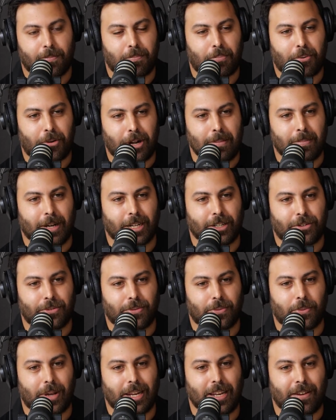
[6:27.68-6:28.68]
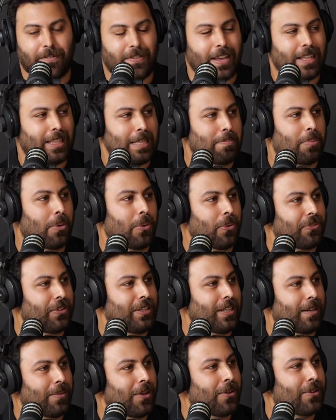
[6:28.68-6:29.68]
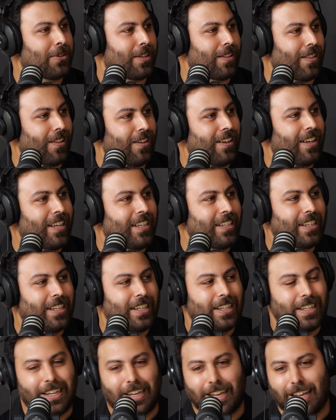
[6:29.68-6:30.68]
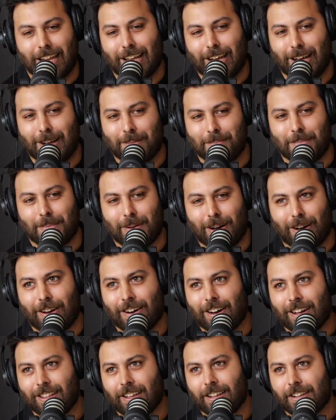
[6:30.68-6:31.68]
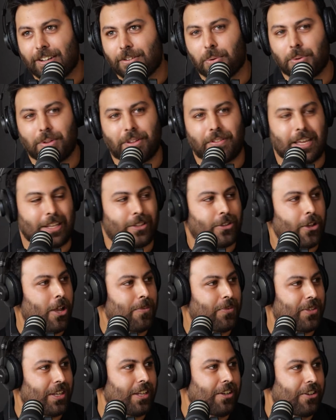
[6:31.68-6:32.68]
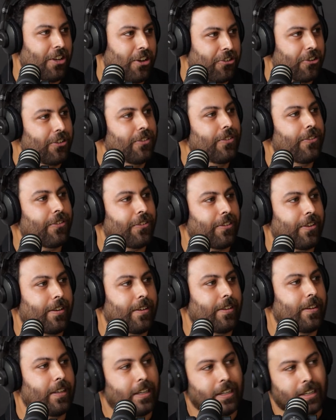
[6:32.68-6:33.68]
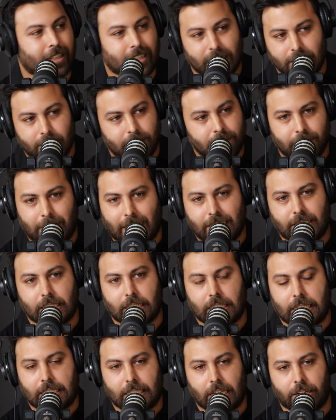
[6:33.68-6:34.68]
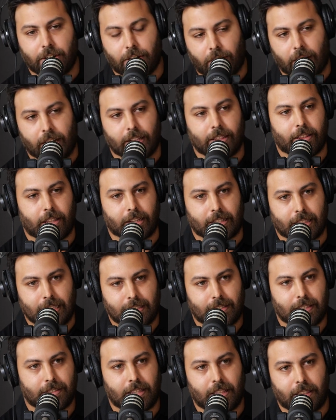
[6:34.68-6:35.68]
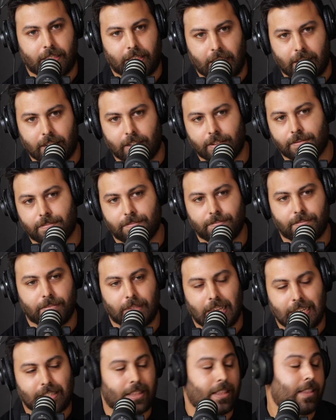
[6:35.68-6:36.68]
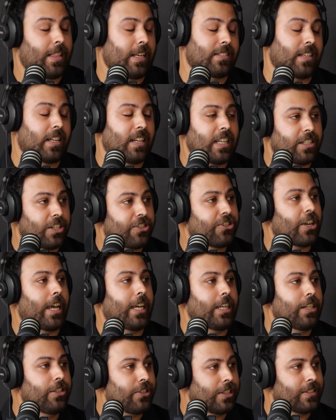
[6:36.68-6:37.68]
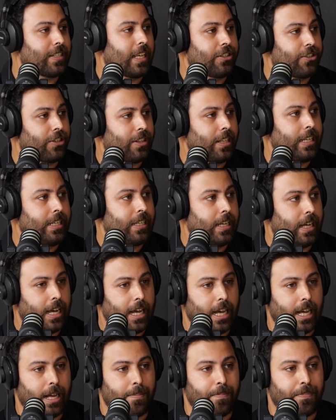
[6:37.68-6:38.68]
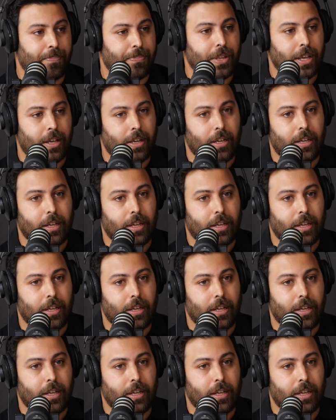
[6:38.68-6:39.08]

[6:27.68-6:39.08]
pretty much went in fairly ballsy, I'm not going to lie. I highlighted all of their terms and conditions and basically said, all right, like these are the things that need to change, essentially. I